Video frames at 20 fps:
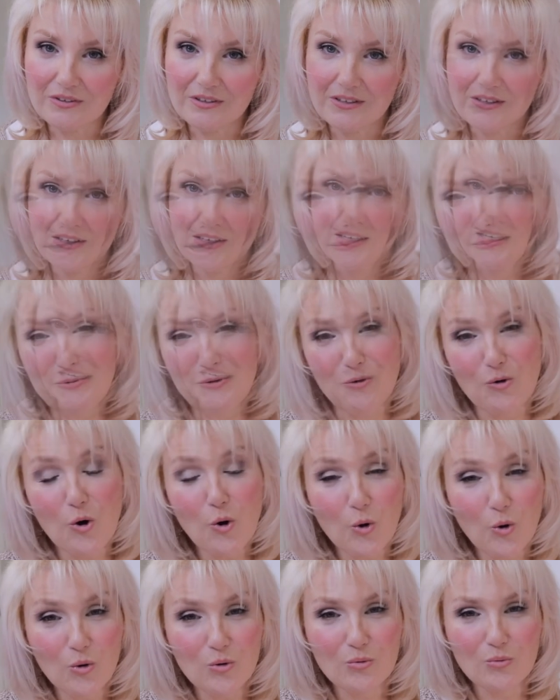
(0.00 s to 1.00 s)
I hope you're
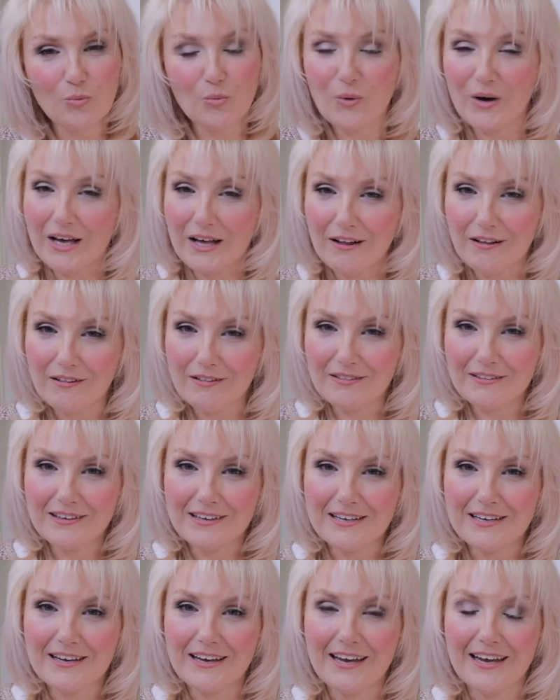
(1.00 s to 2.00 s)
all well
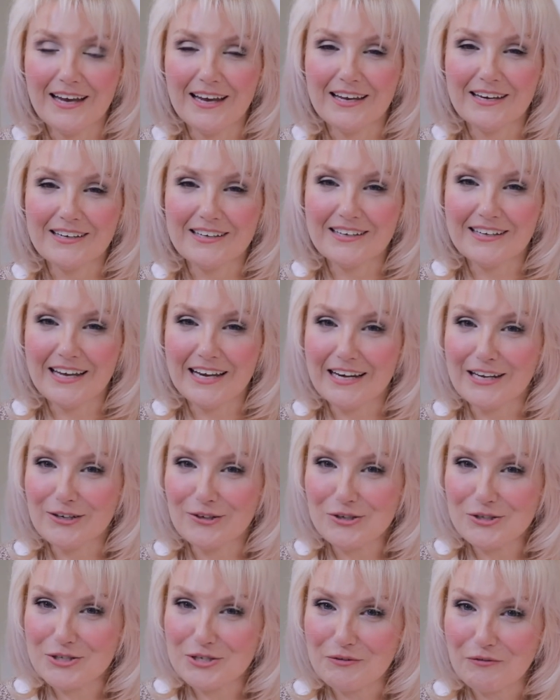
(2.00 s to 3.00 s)
and getting
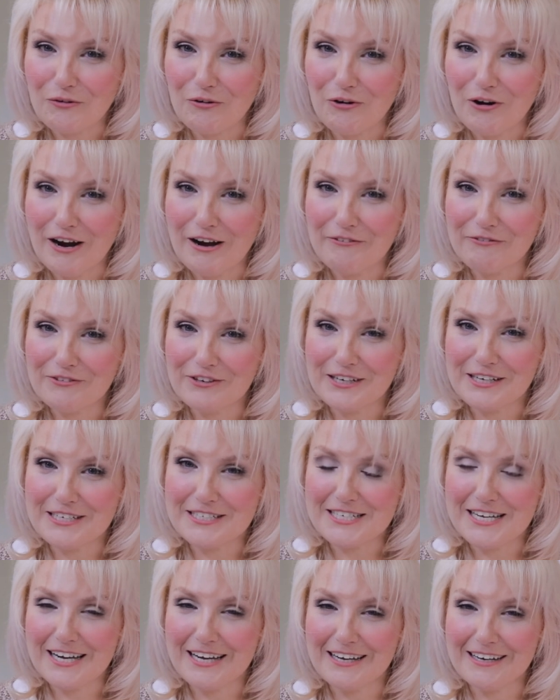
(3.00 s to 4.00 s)
lots of crafting
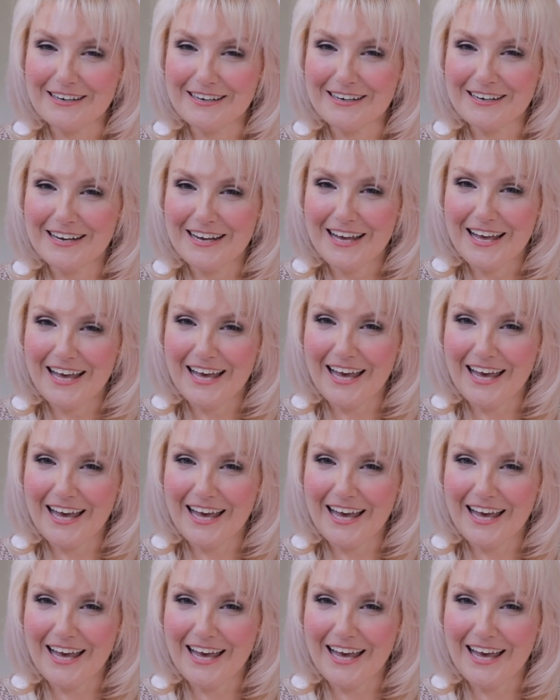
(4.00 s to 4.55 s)
done.